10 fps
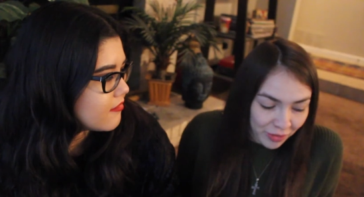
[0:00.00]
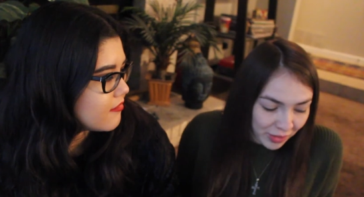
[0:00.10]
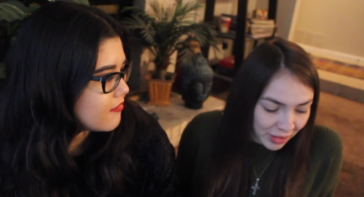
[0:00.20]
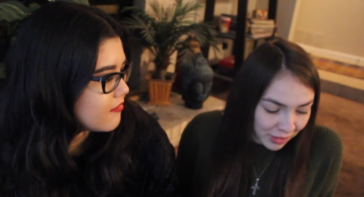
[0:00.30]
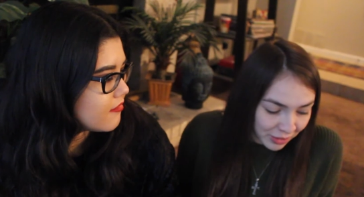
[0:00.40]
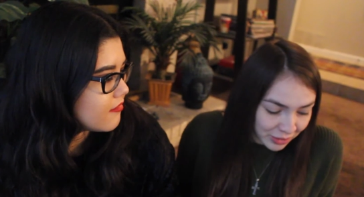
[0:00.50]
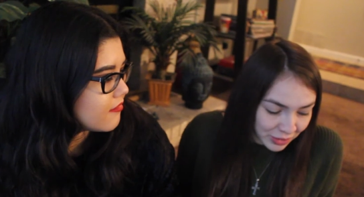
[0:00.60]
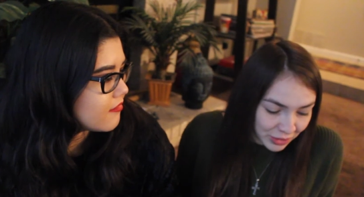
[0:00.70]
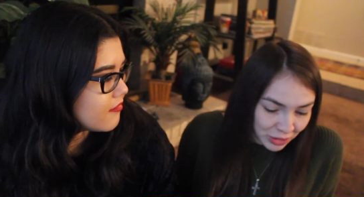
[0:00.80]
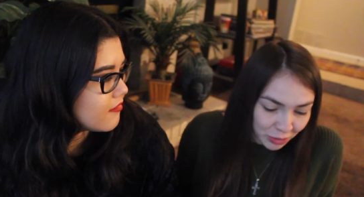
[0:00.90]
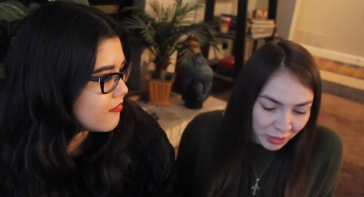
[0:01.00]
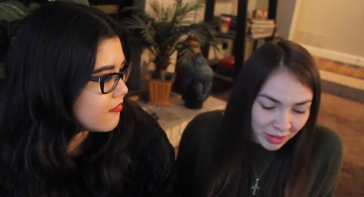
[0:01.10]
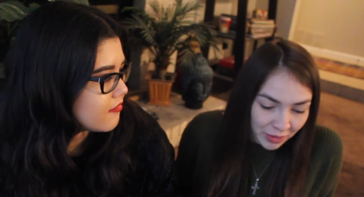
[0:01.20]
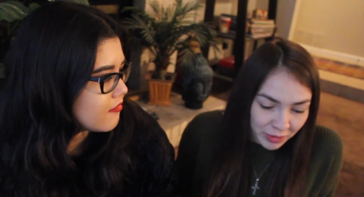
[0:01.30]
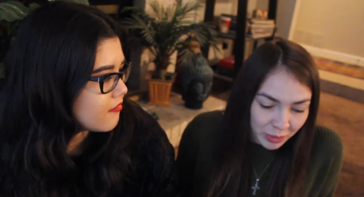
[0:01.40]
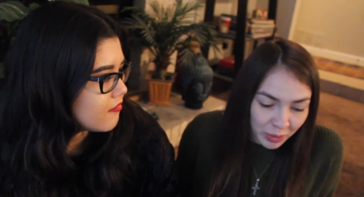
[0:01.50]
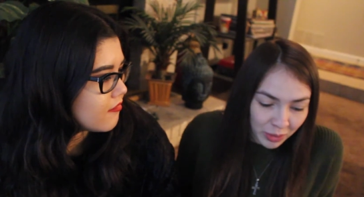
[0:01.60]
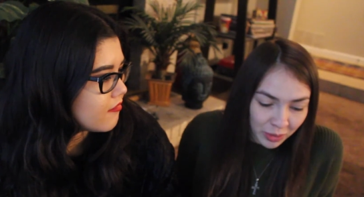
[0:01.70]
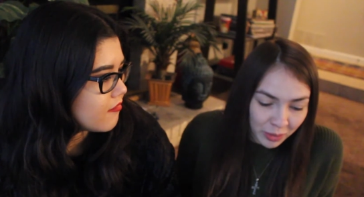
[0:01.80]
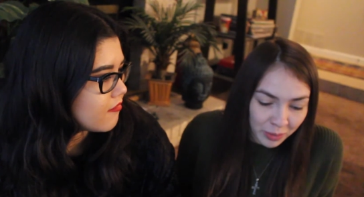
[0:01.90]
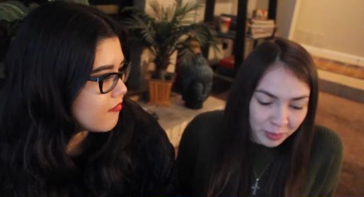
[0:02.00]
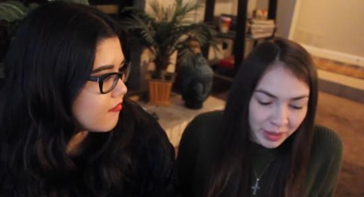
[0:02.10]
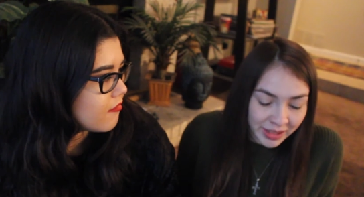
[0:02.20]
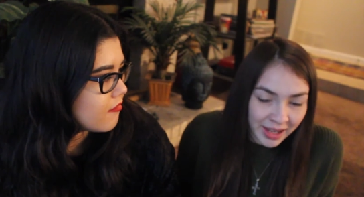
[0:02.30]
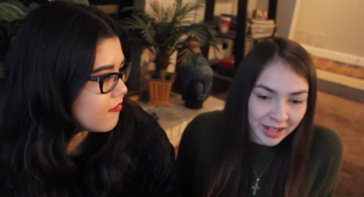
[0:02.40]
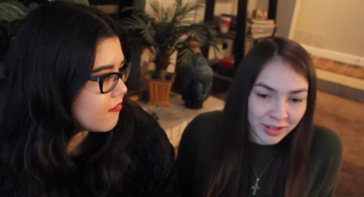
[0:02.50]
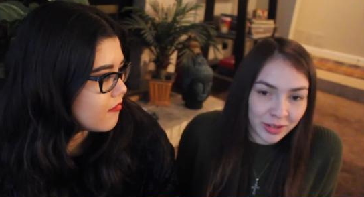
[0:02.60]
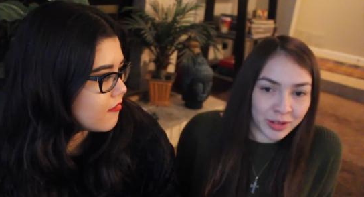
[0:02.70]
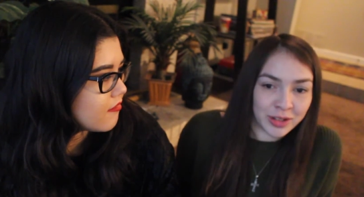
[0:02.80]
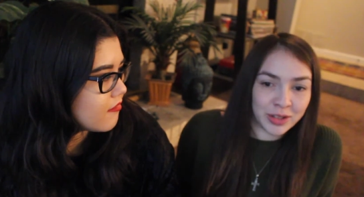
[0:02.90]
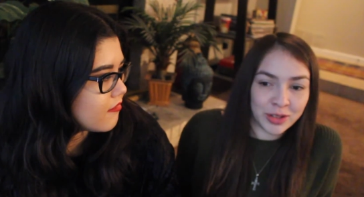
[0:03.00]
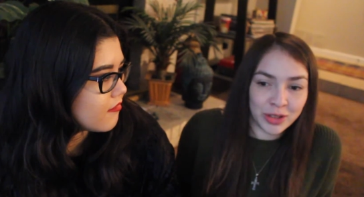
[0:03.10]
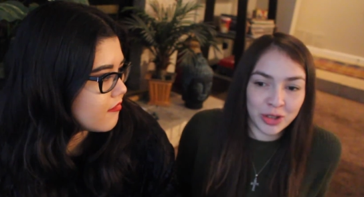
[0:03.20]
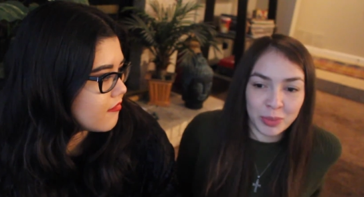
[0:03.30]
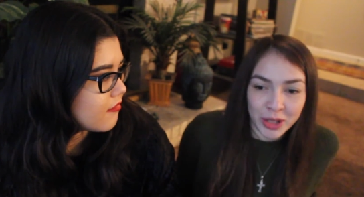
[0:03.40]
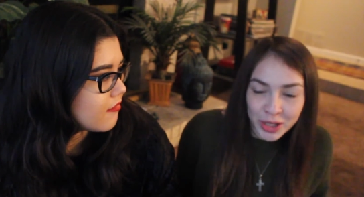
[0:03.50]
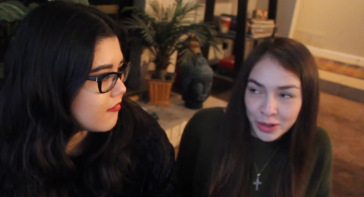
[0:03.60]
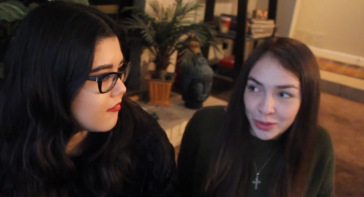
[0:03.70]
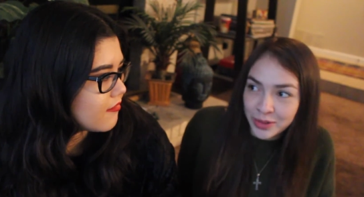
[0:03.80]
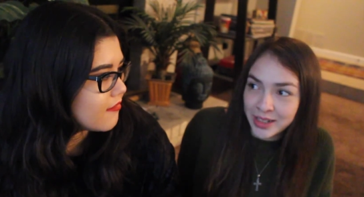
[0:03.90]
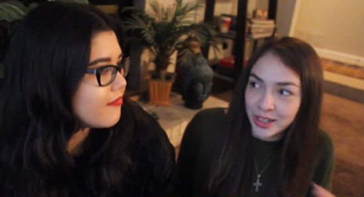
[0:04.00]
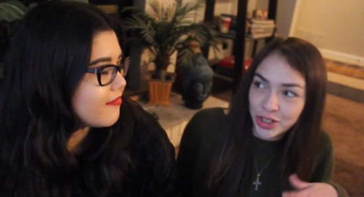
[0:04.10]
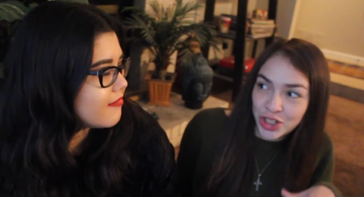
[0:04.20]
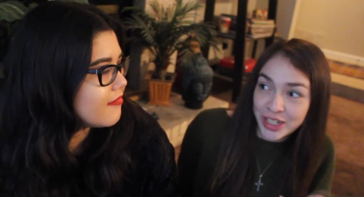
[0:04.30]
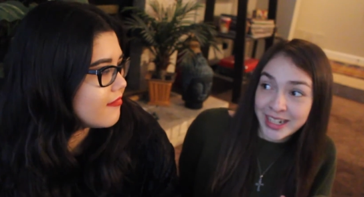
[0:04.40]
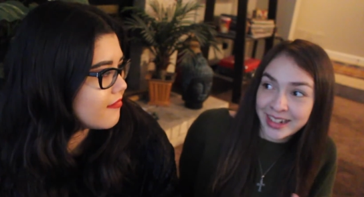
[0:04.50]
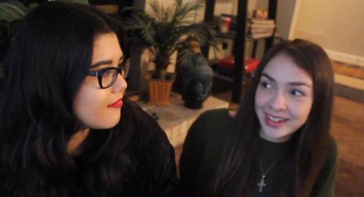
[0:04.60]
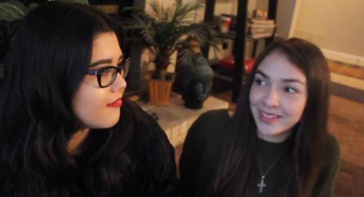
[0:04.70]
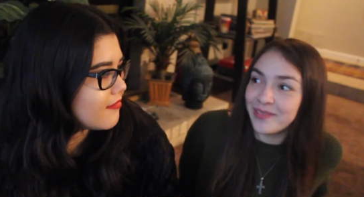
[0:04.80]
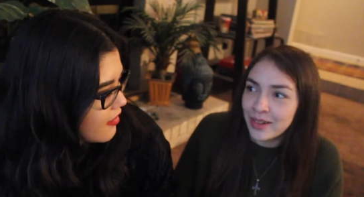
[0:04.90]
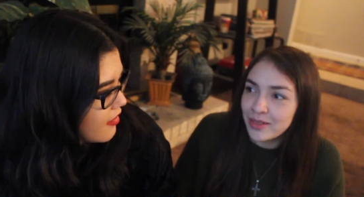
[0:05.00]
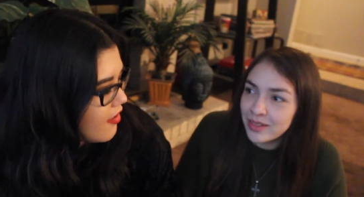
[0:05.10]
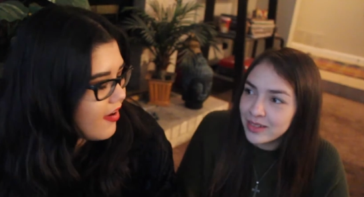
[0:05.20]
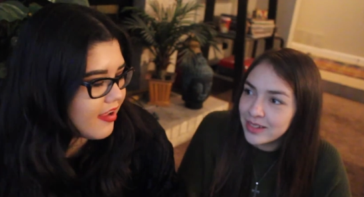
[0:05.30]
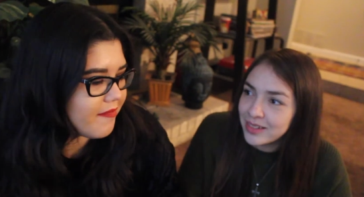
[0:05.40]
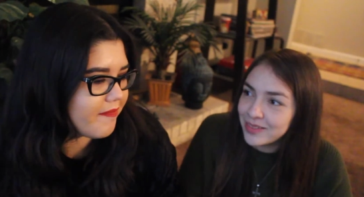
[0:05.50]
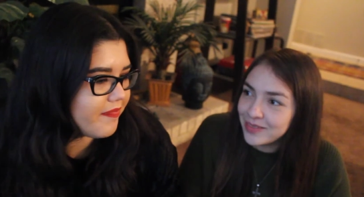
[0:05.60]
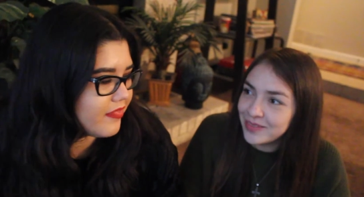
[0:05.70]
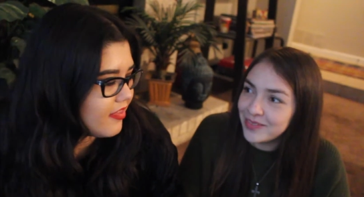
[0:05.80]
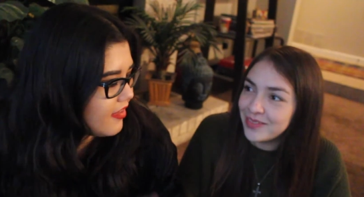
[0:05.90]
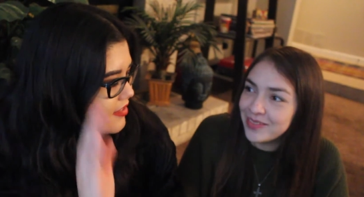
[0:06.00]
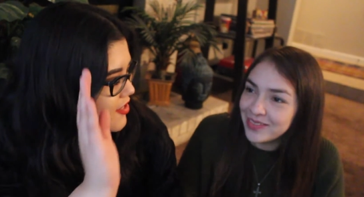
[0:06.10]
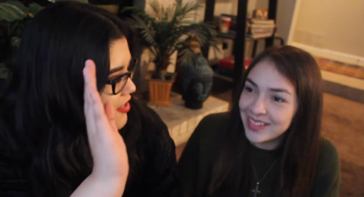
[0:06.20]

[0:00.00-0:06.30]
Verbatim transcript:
Speaker 1: feel super comfortable but yet looks super cute and mm-hmm. chic.
Speaker 2: Okay, that's